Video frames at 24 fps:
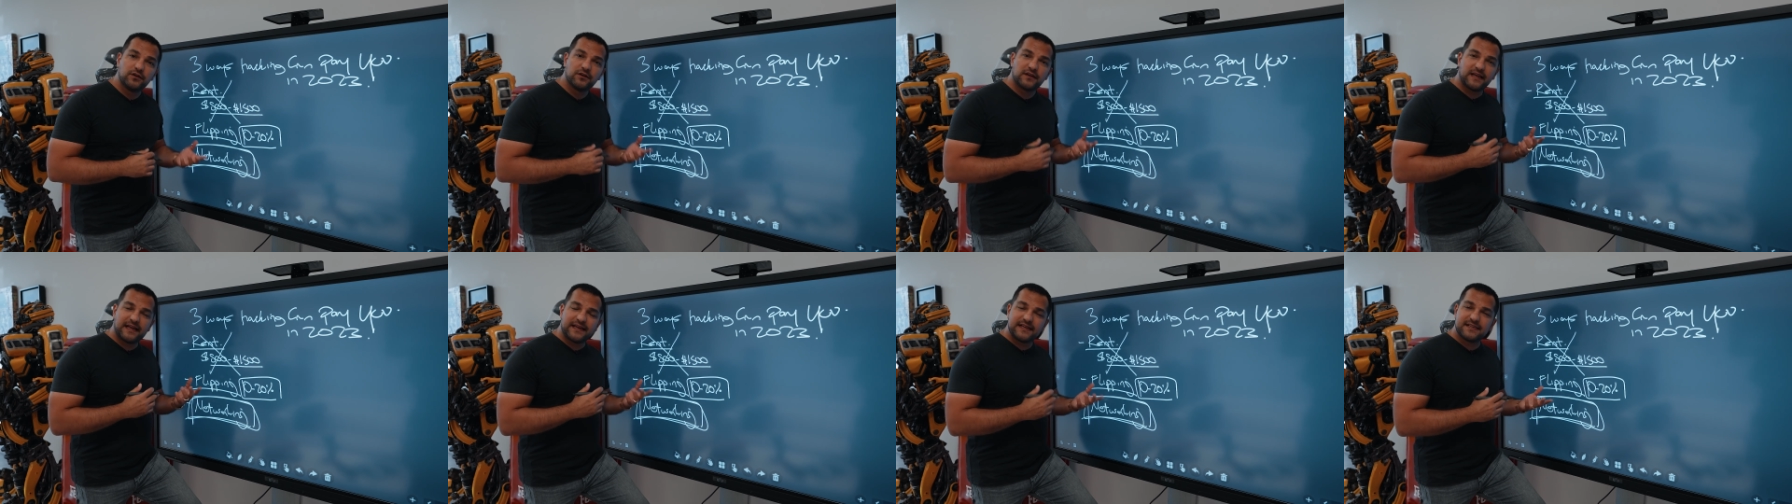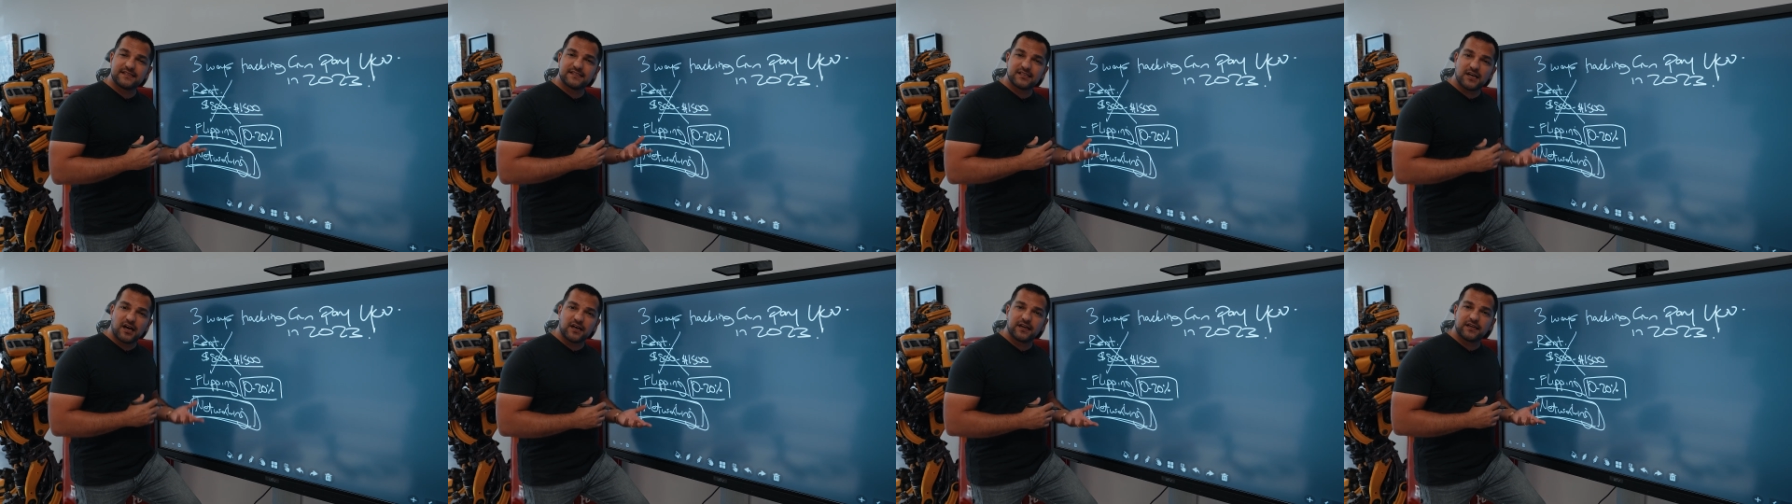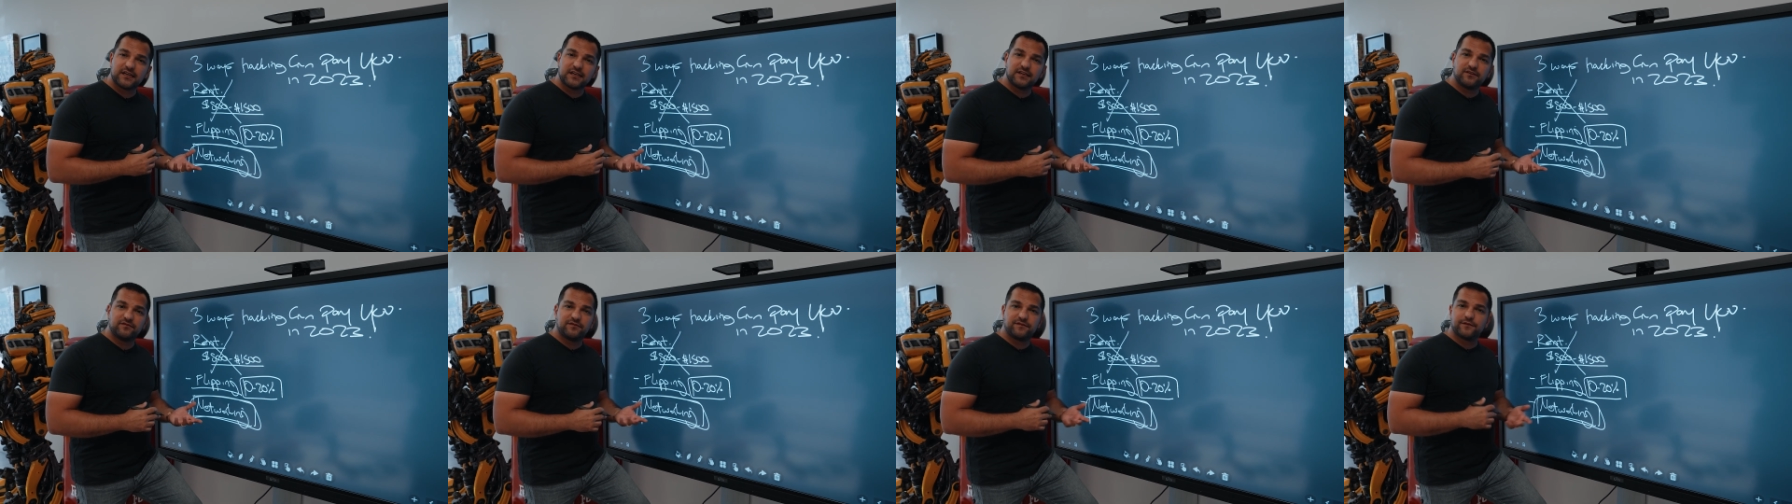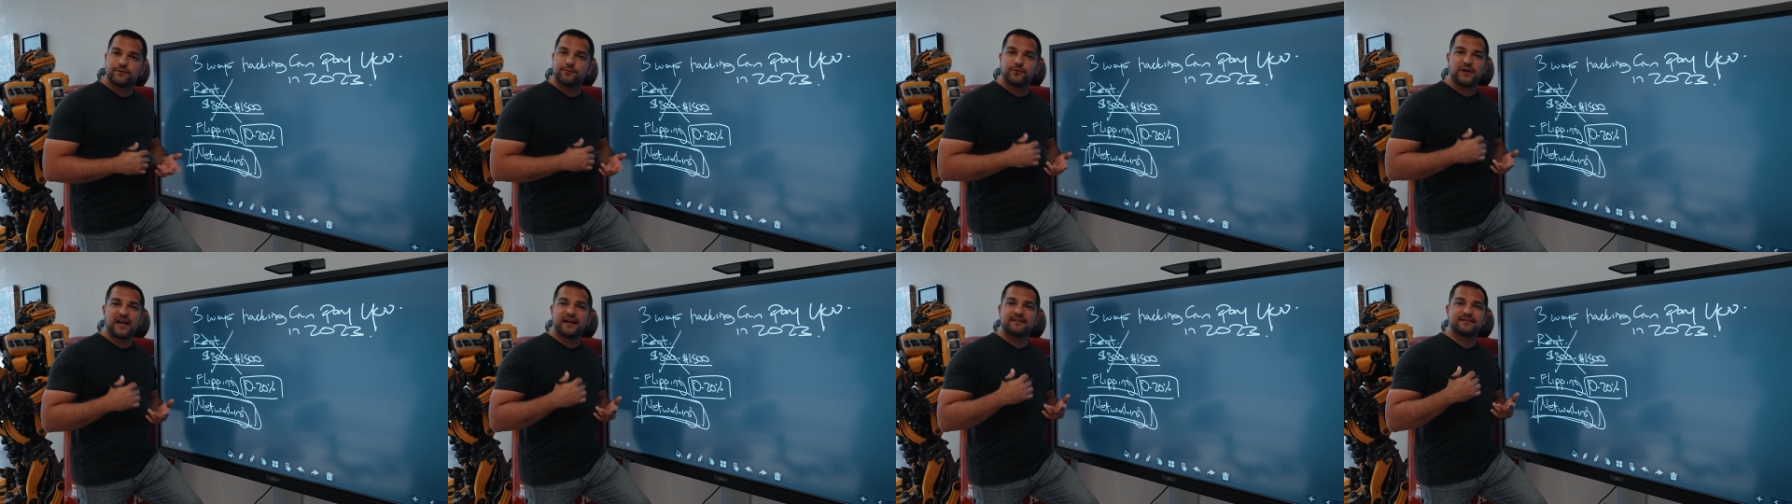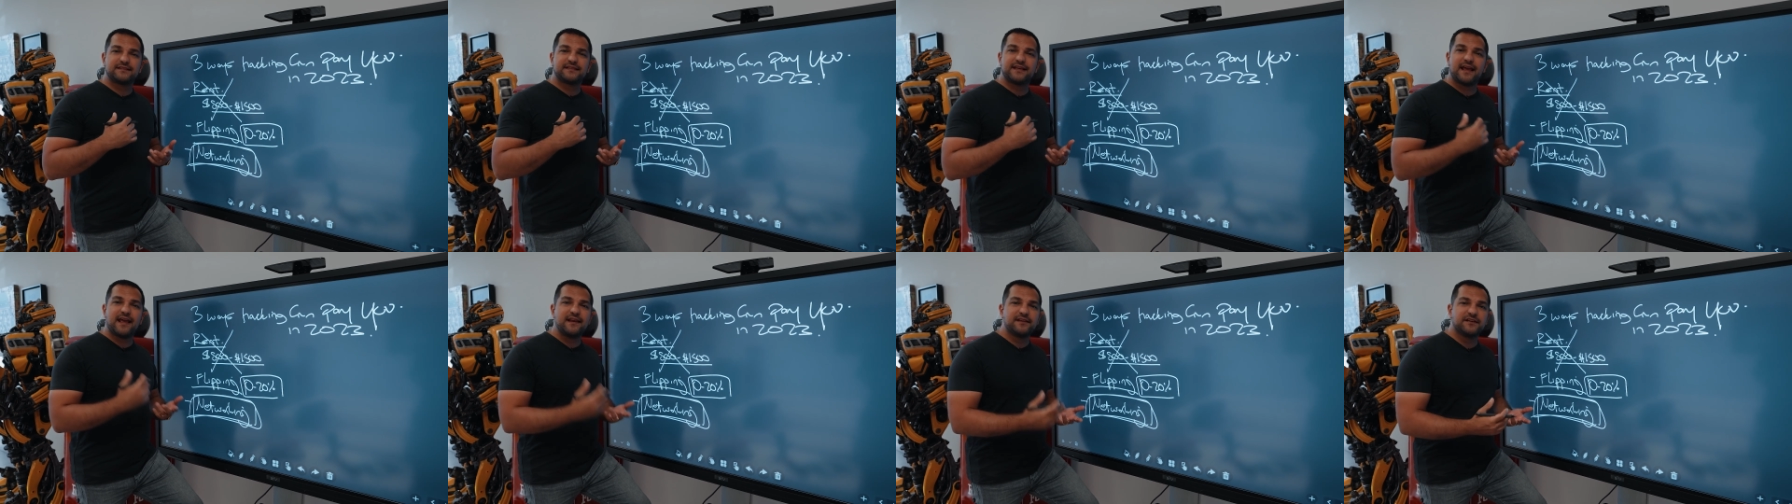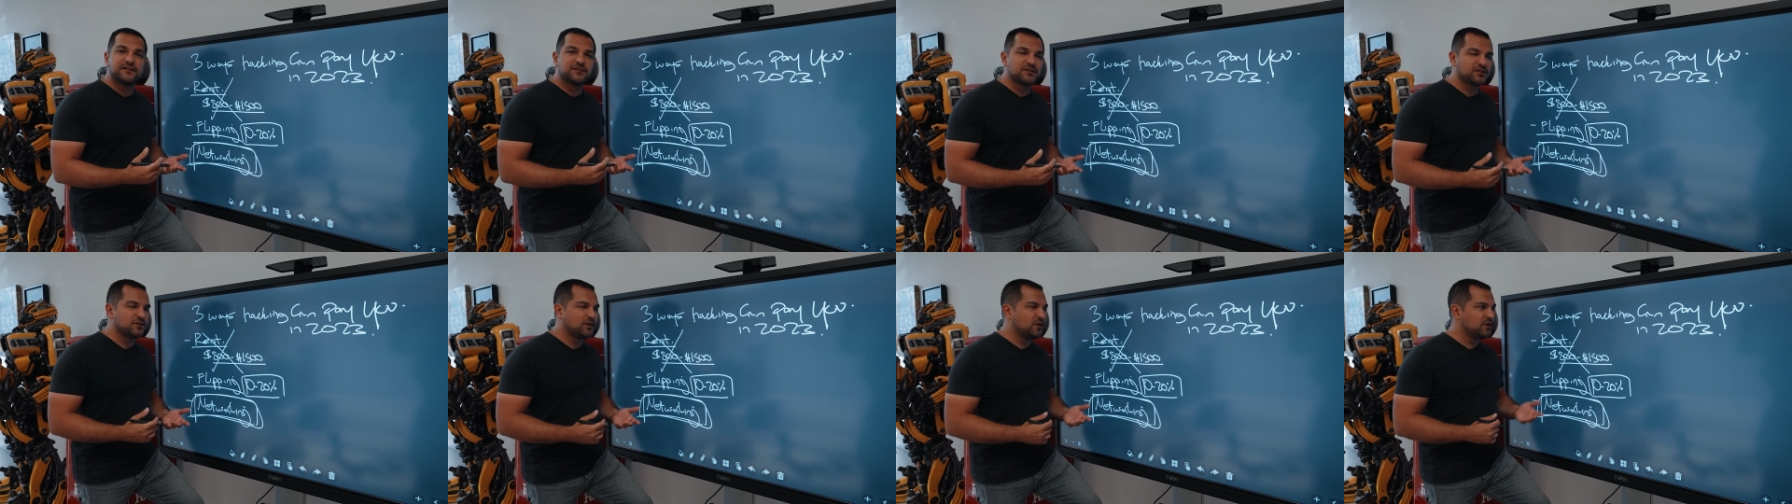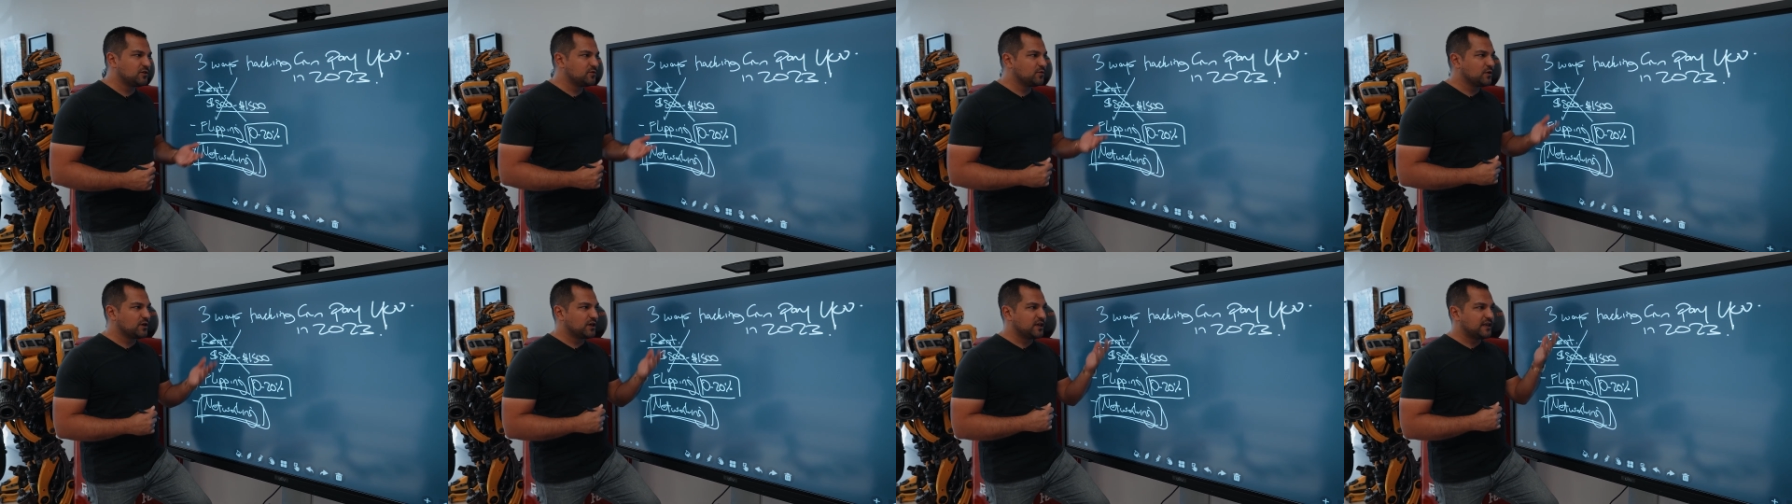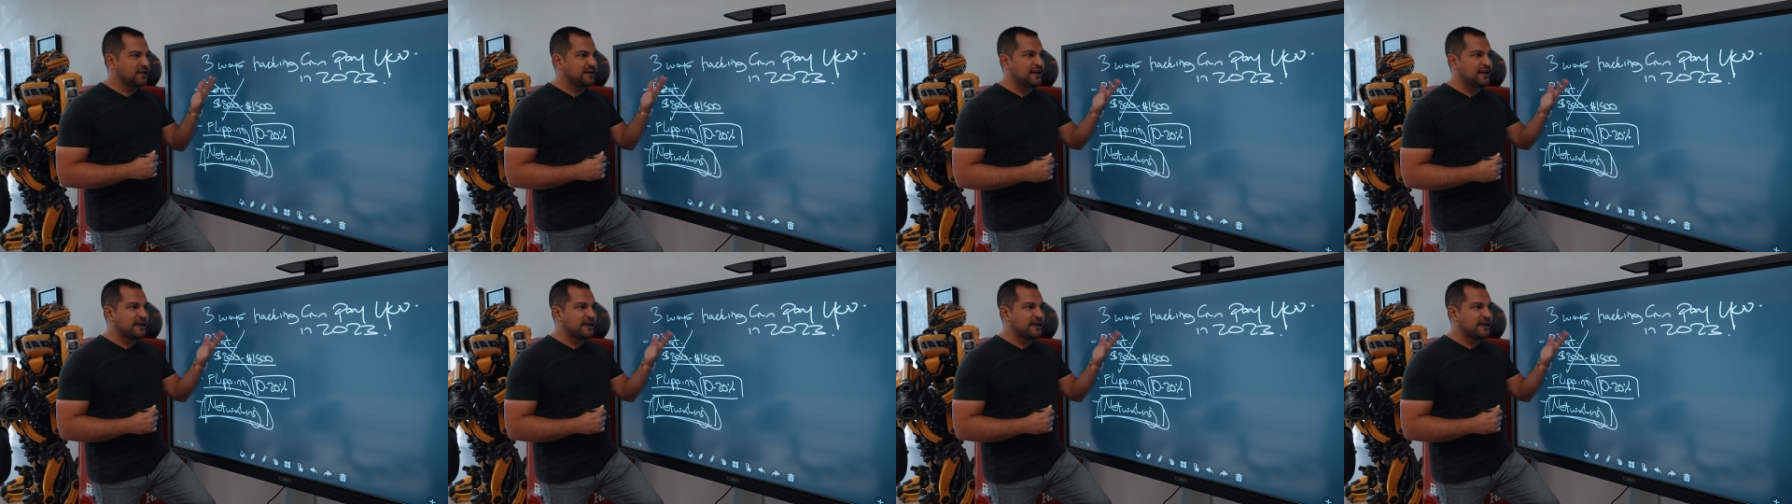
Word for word: an exotic, for without ten years of hard work,